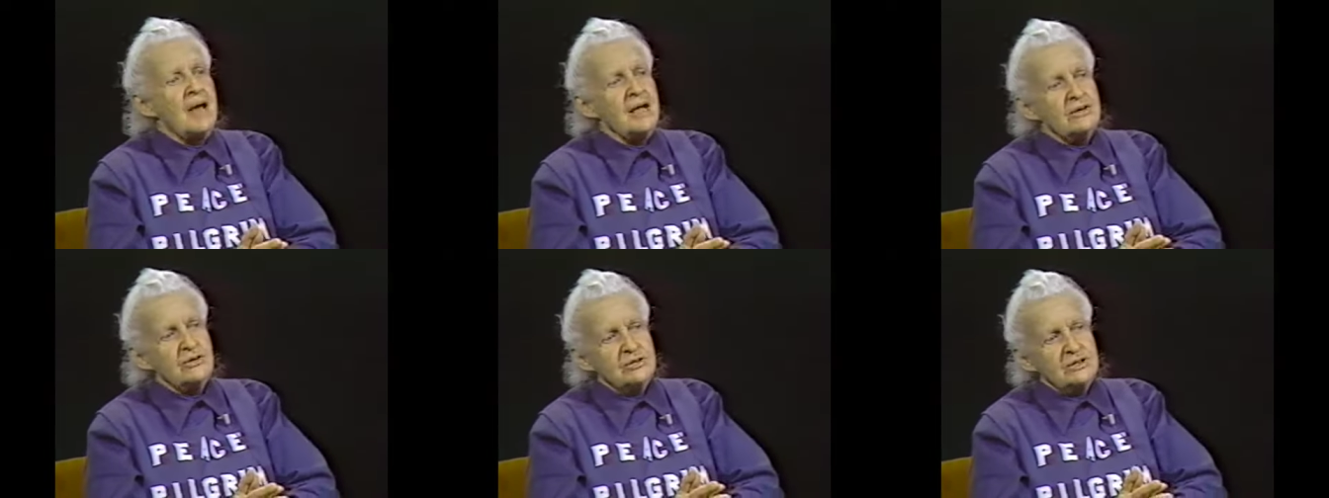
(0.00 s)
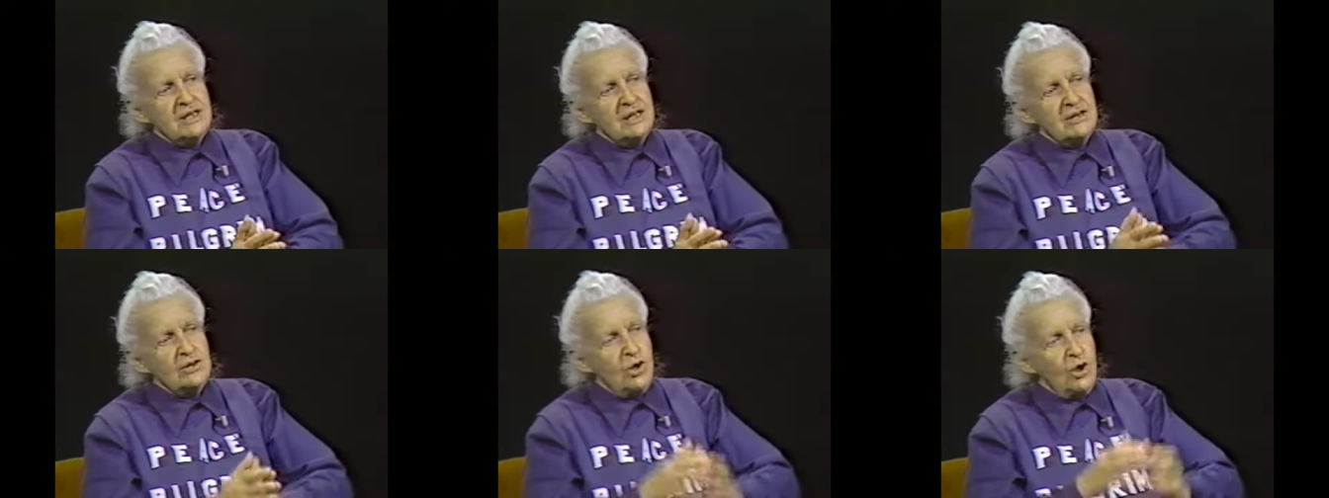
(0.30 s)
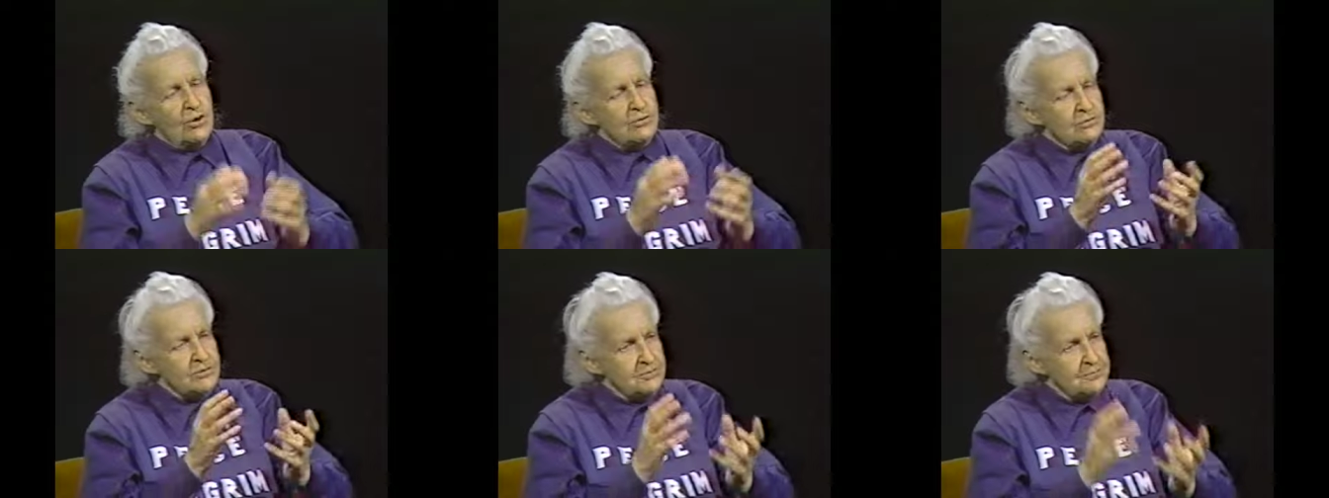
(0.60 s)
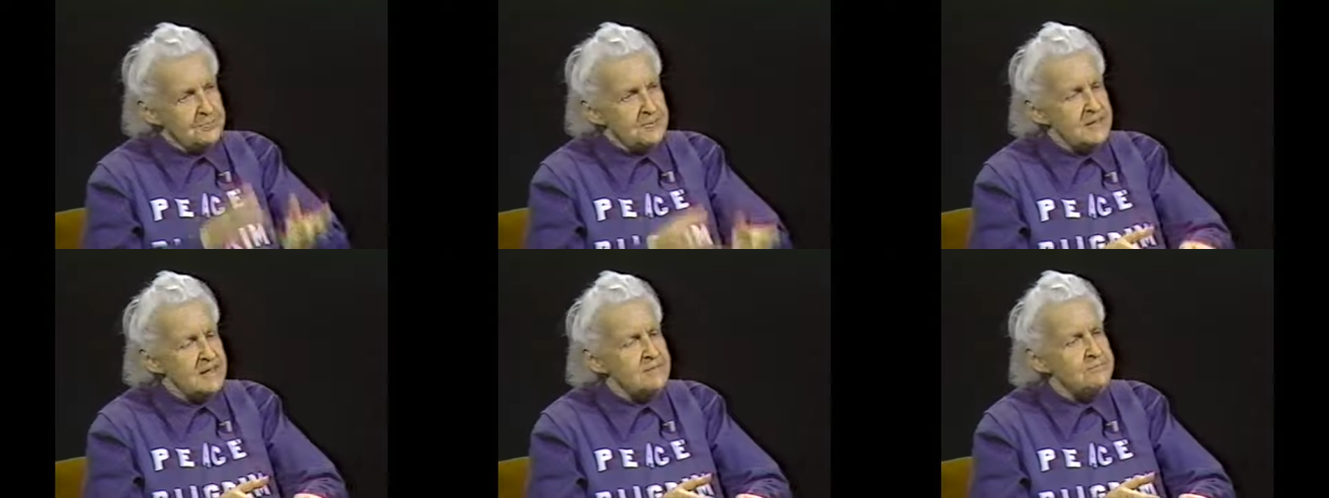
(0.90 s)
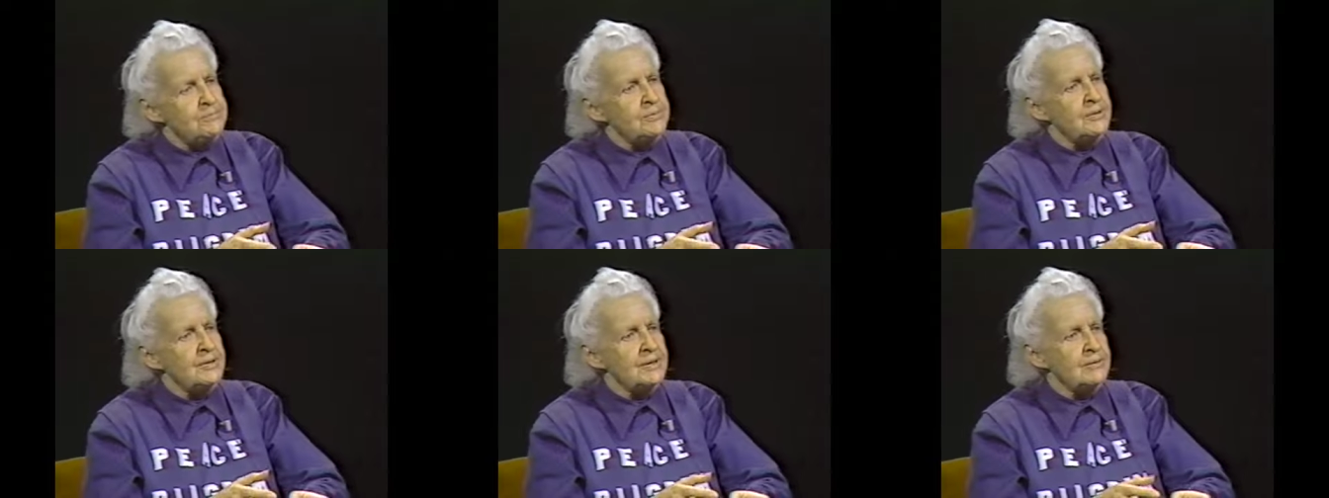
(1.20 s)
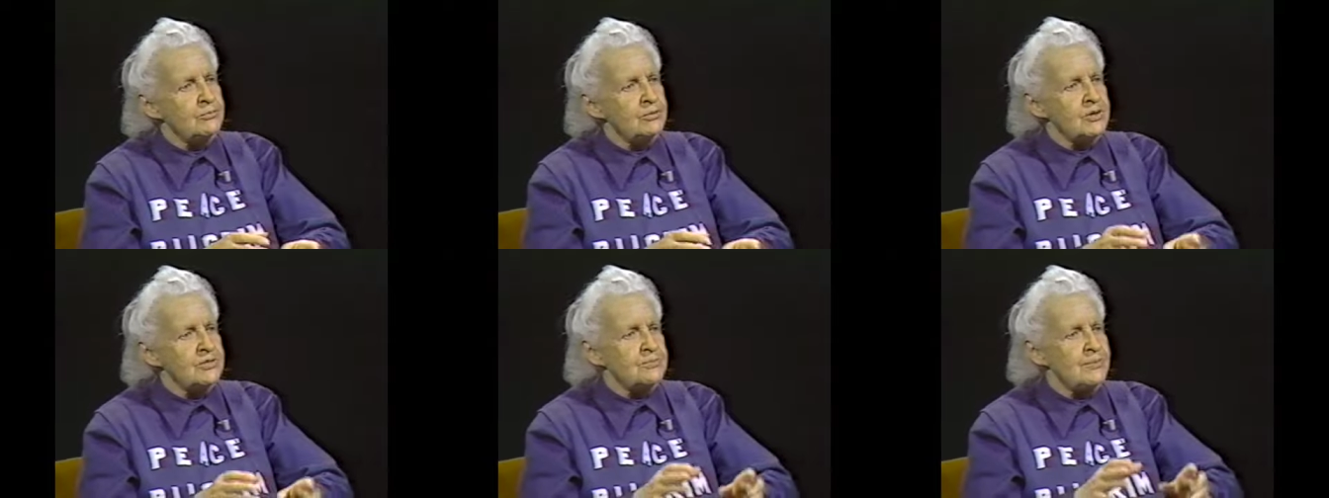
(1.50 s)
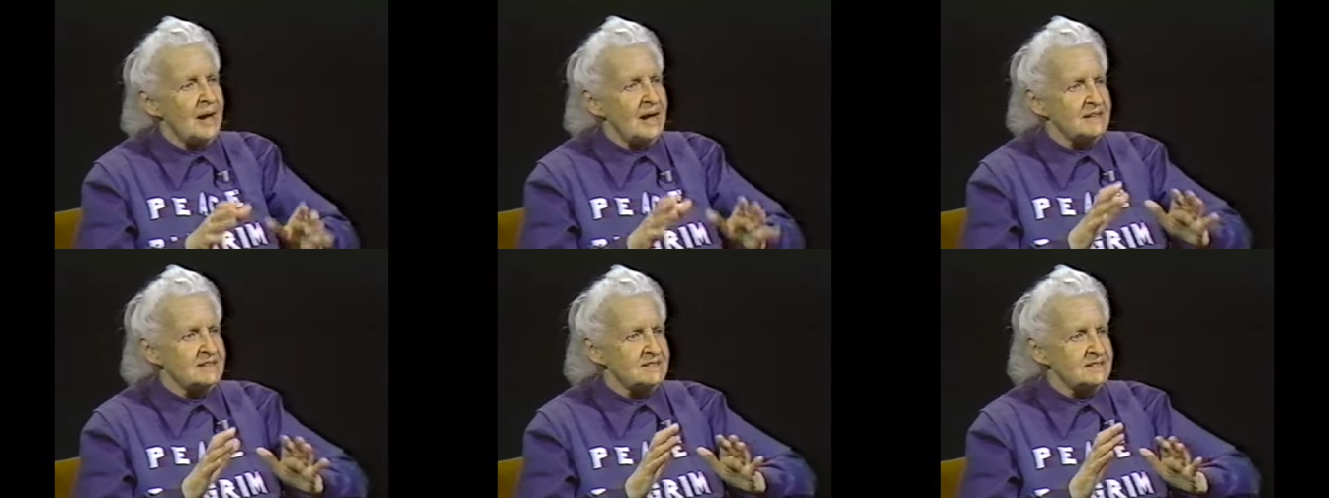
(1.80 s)
I could get along with people and
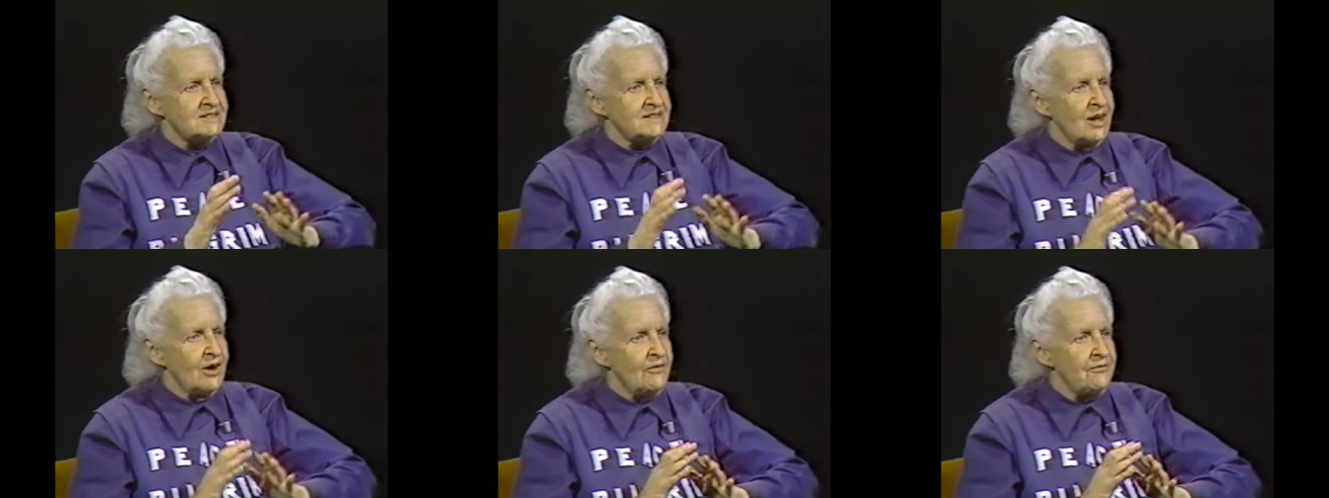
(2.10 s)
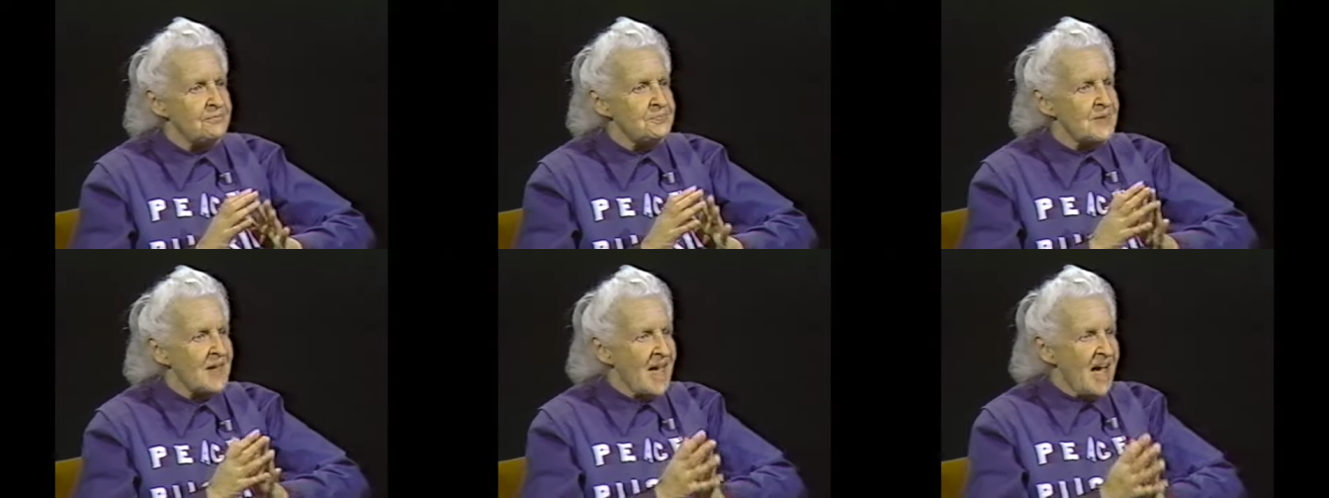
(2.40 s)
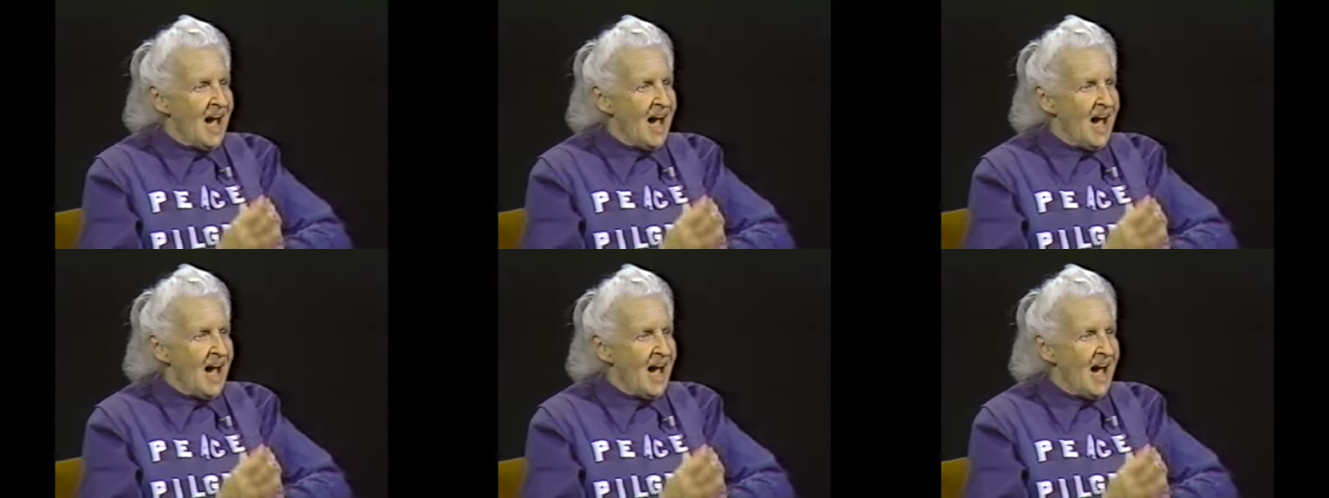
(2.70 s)
with myself